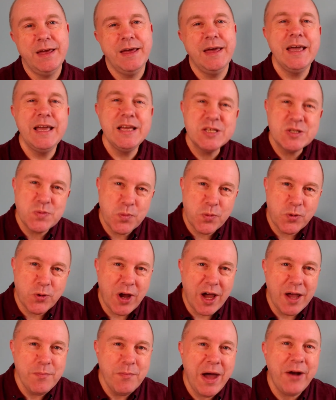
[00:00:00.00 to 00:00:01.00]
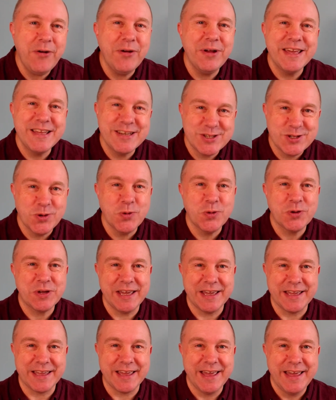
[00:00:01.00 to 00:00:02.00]
he's primarily
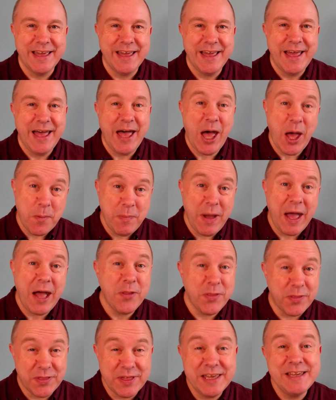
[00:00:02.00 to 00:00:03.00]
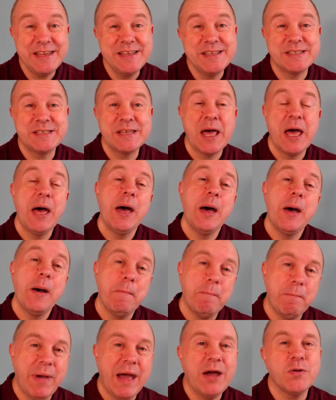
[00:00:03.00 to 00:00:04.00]
talking about these
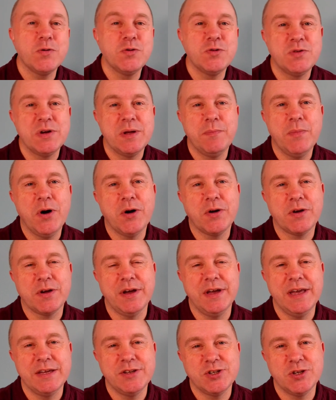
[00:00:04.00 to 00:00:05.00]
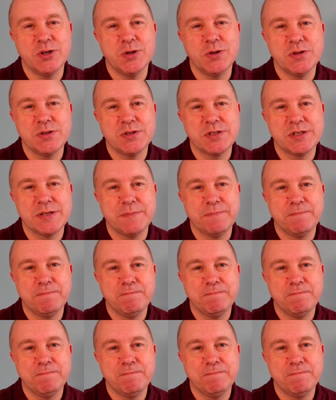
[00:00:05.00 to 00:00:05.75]
boundary marker issues: